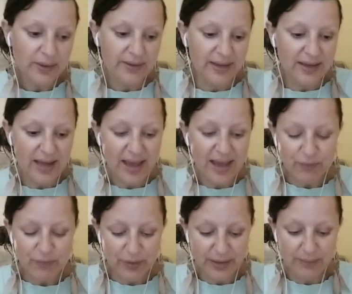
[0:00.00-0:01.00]
then
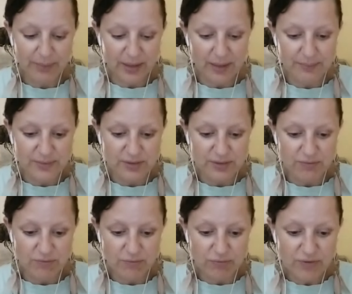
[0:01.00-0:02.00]
everything becomes
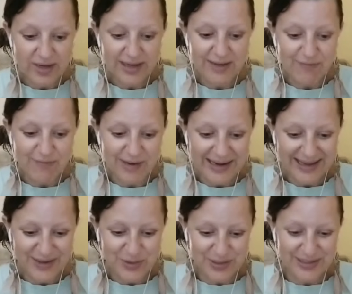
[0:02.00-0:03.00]
really, really
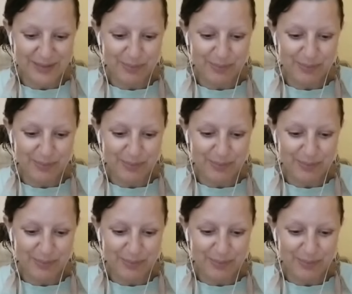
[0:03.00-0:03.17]
interesting,